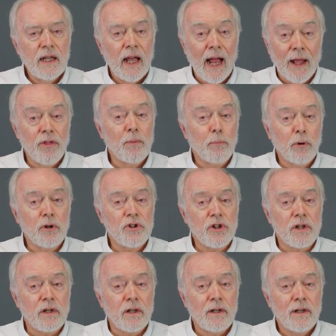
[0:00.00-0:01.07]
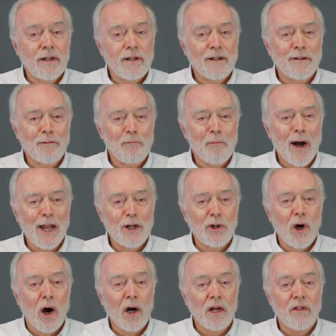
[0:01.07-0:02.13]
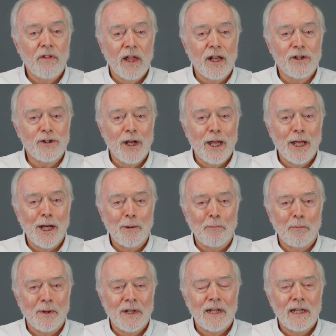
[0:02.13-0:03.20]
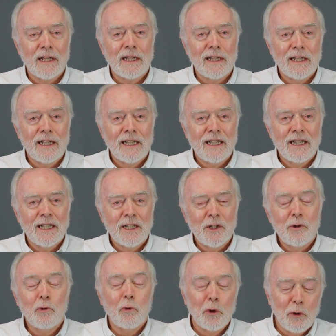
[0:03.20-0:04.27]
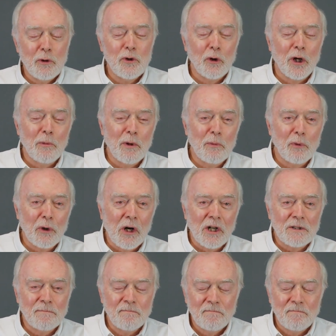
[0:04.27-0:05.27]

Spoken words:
and the person my dog thinks I am." Will you join me in prayer?